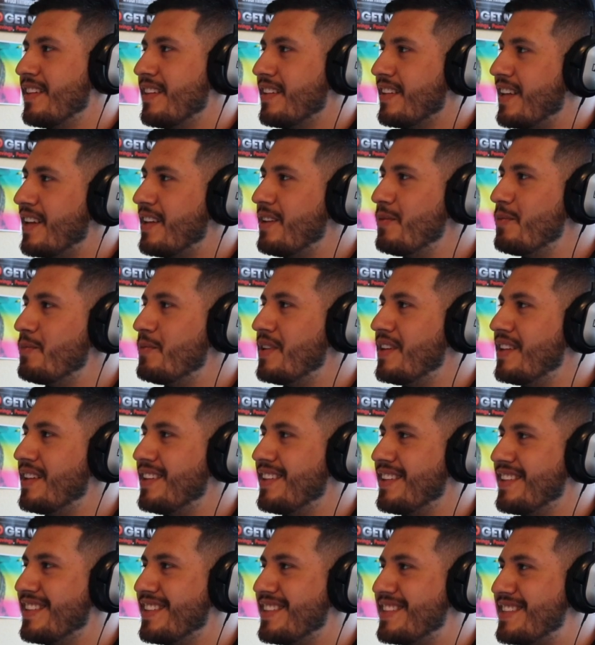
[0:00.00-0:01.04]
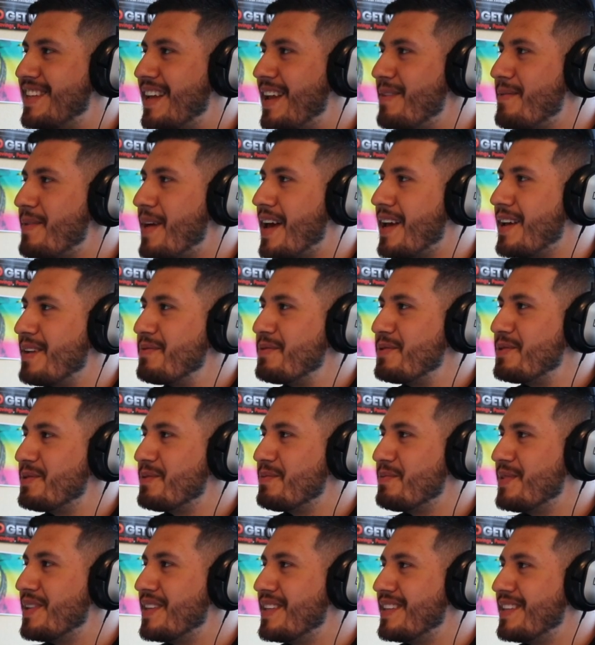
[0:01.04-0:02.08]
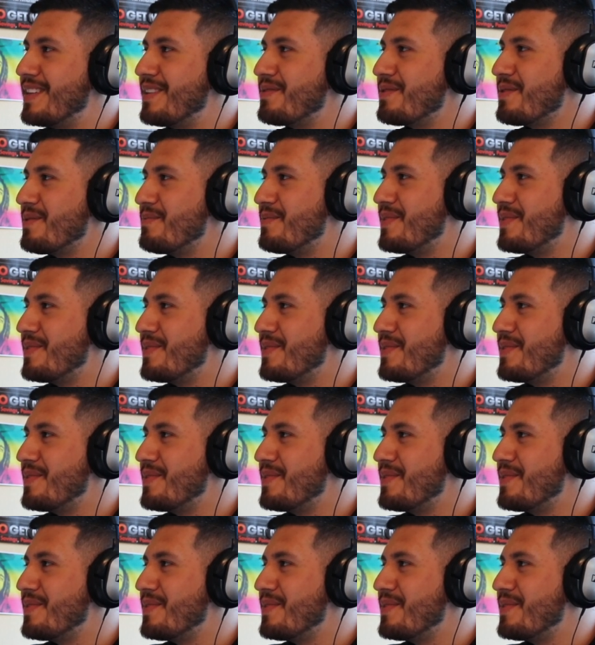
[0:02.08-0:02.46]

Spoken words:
Can you be the same animal but a different